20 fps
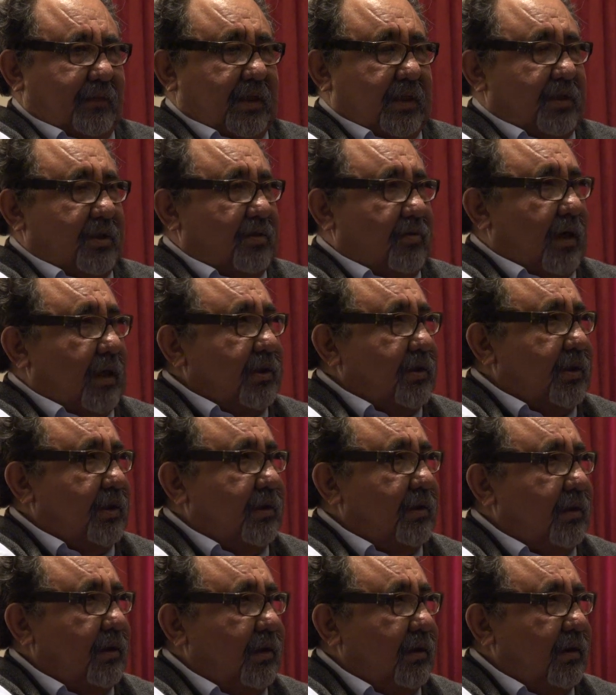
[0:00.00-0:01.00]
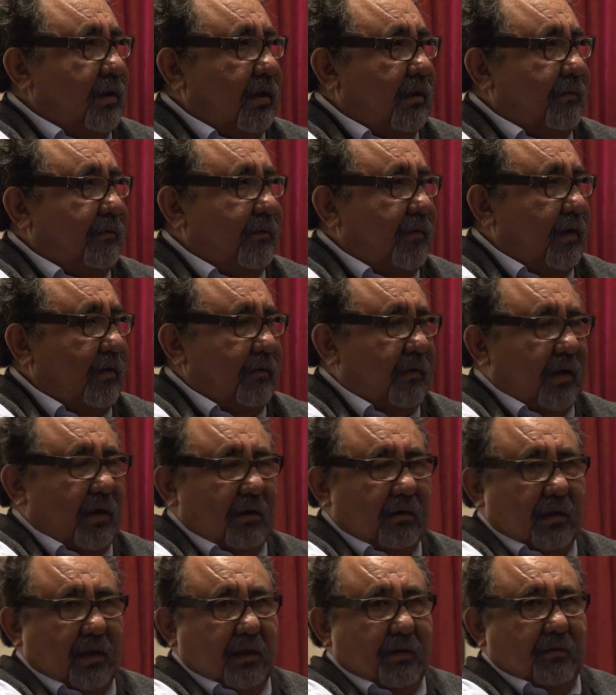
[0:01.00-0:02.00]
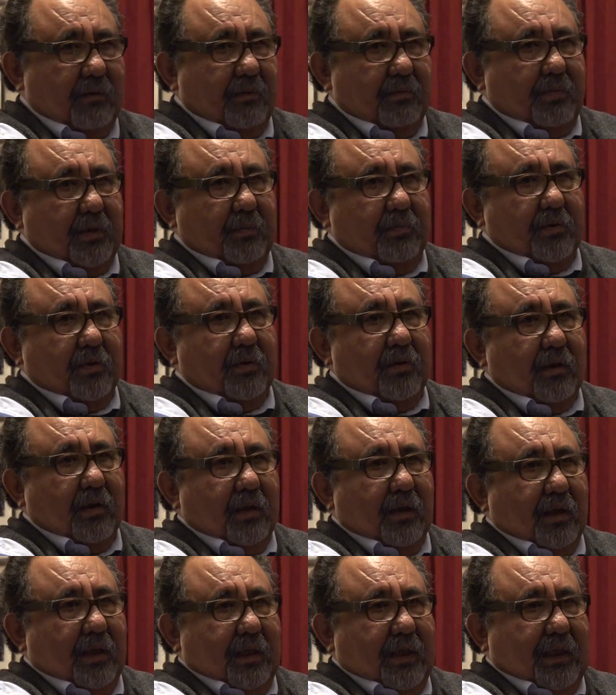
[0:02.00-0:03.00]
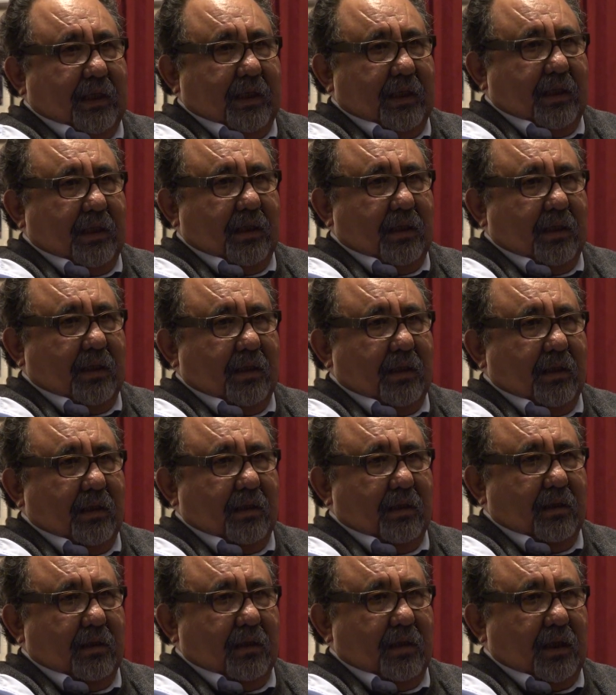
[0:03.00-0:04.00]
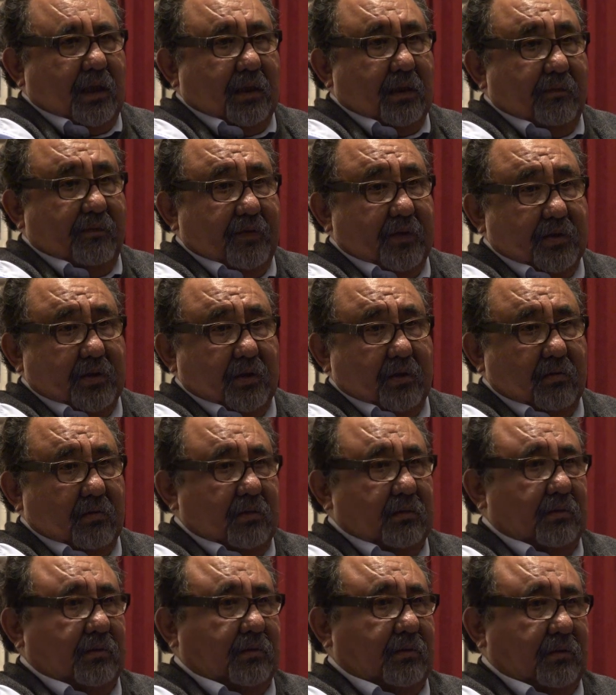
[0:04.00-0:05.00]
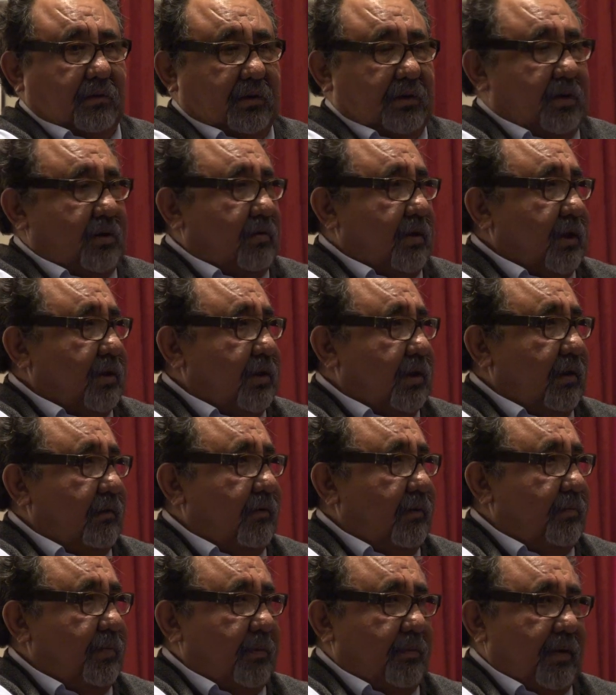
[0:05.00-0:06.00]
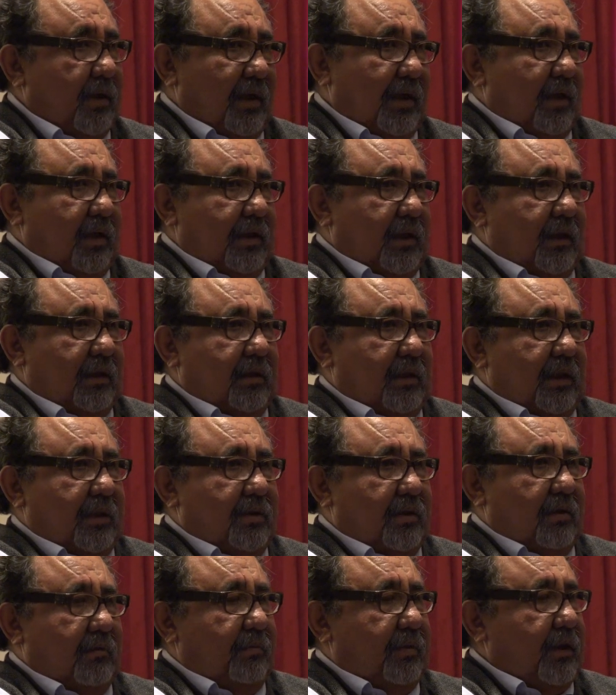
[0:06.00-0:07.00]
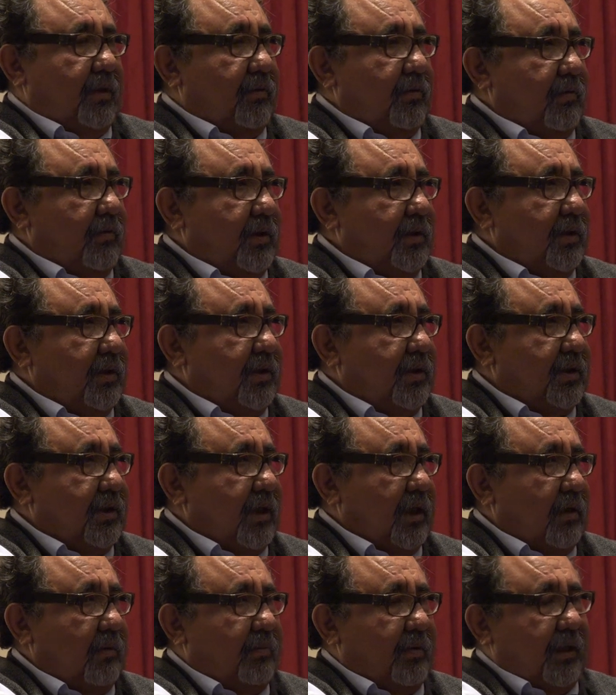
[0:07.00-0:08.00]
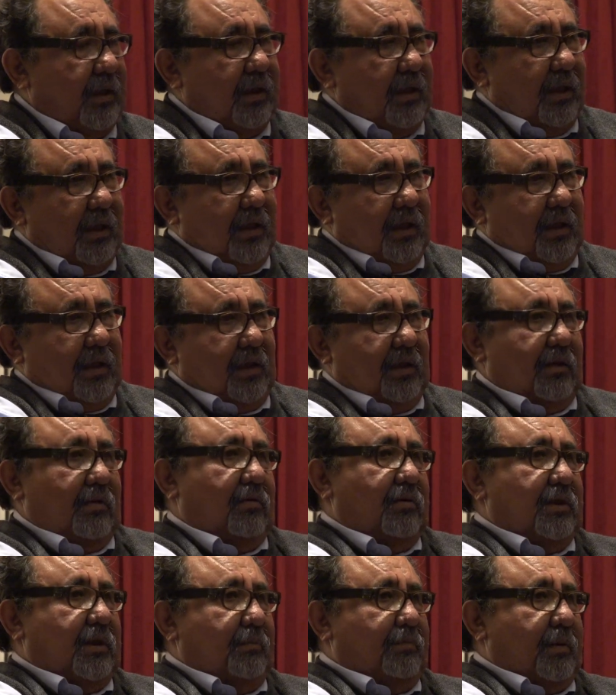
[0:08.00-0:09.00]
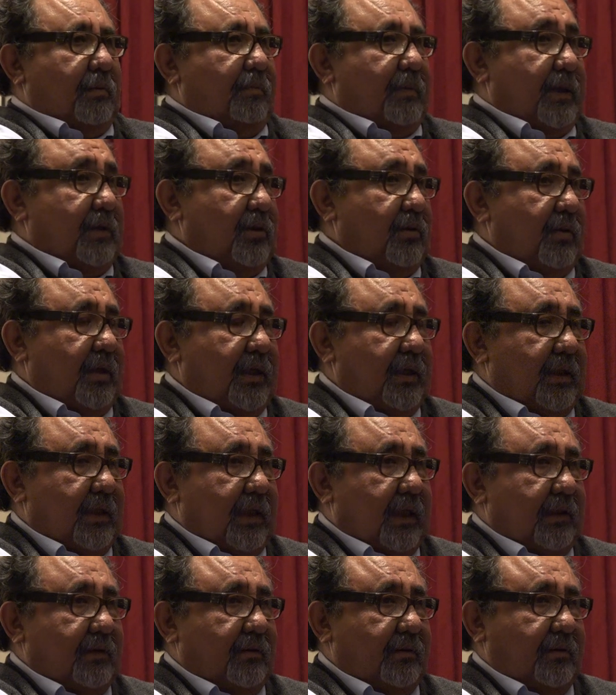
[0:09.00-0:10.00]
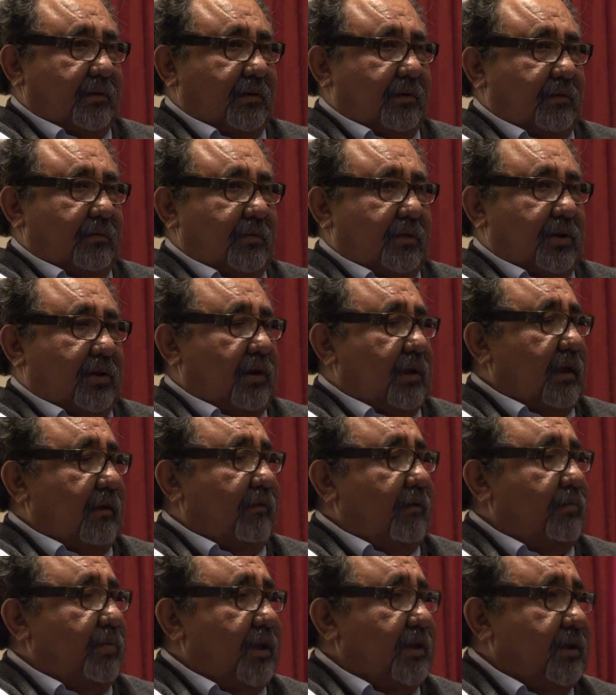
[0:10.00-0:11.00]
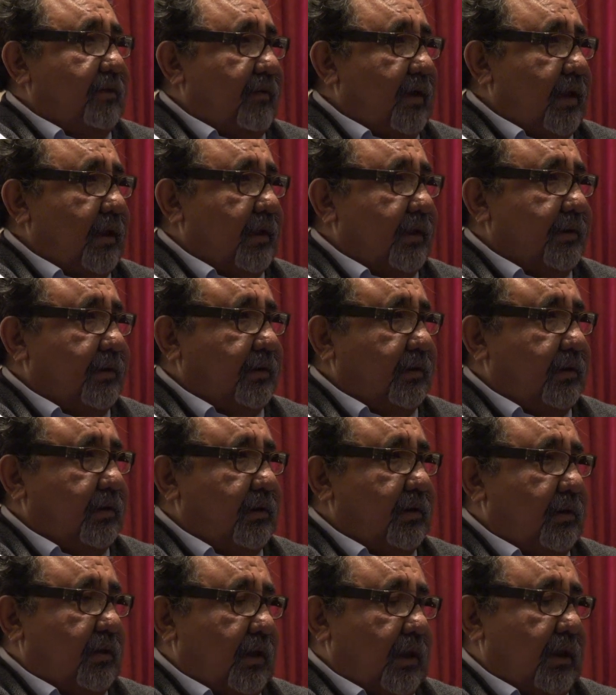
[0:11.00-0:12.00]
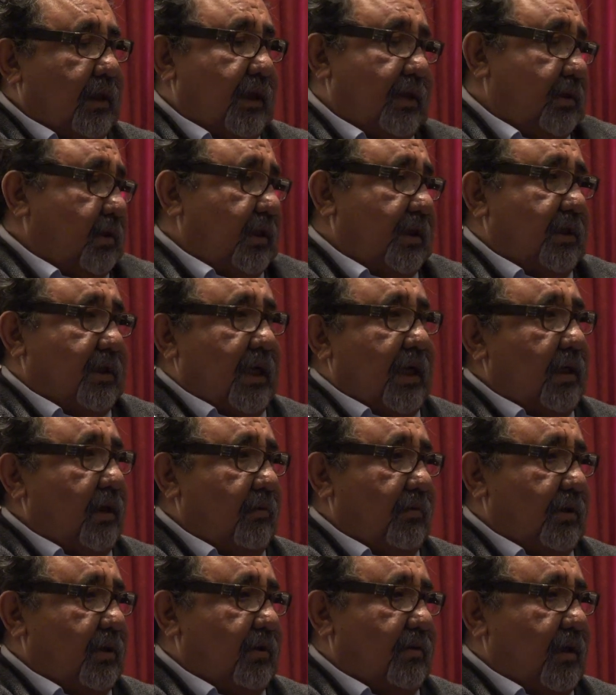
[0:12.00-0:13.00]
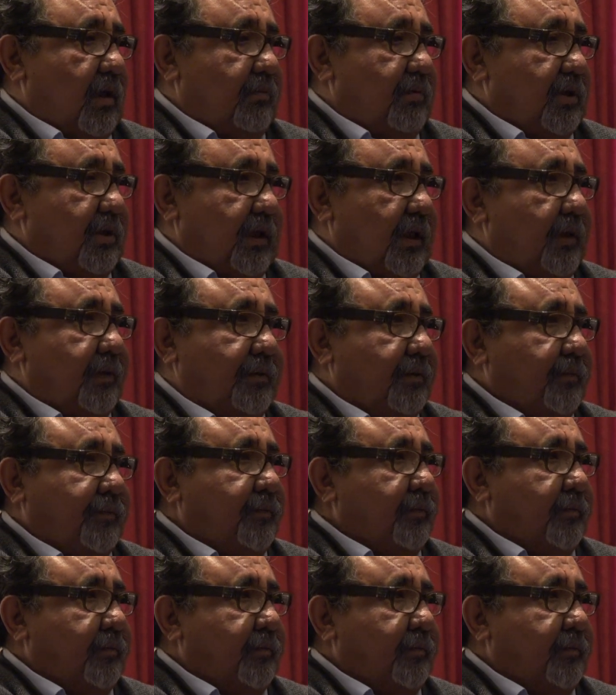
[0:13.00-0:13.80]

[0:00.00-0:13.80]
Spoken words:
destruction of a people, and the physical destruction of a people. That shouldn't be a reason to celebrate. And those that perpetuated that shouldn't have a place of honor. And that's exactly what the tribe is saying.